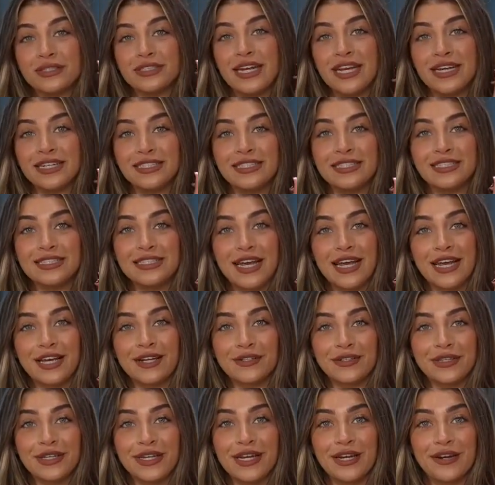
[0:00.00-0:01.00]
dainty
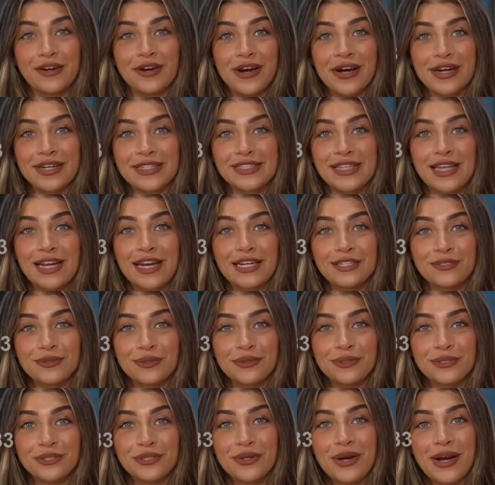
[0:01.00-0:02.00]
dangly earrings that I
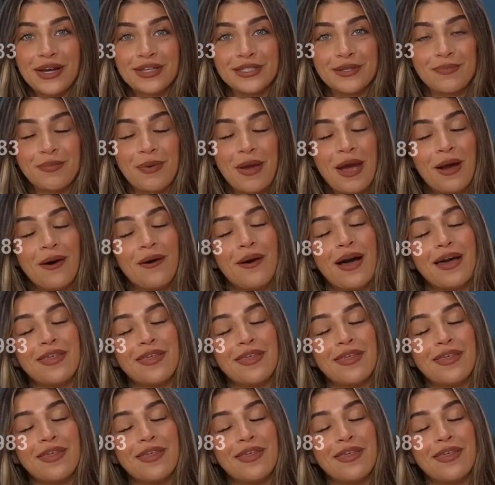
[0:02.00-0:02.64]
told you guys about.